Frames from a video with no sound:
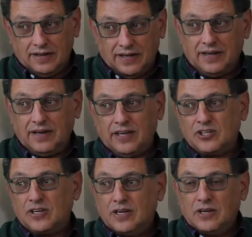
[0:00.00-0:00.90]
English.
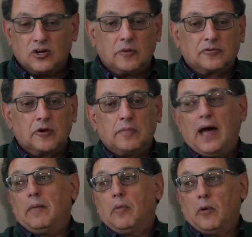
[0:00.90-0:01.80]
Comes from
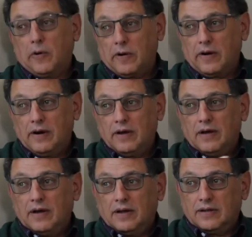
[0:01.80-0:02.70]
amor.
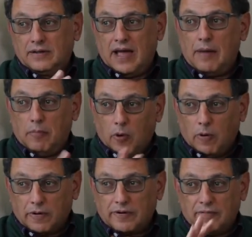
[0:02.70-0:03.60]

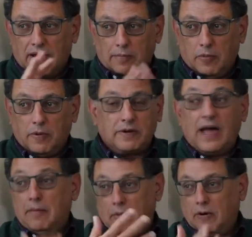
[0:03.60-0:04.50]
Amor, amore,
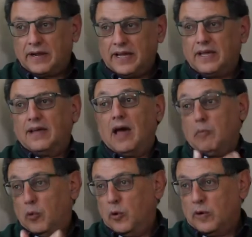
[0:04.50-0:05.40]

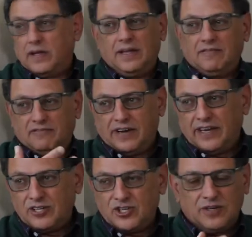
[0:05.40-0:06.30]
amour in
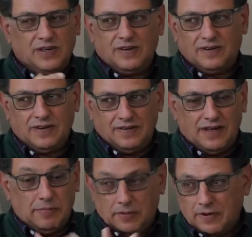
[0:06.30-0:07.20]
French,
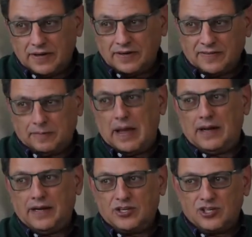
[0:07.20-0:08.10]
amor in
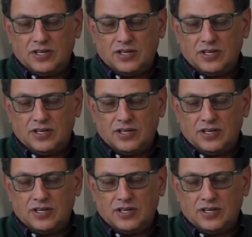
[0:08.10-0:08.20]
Spanish.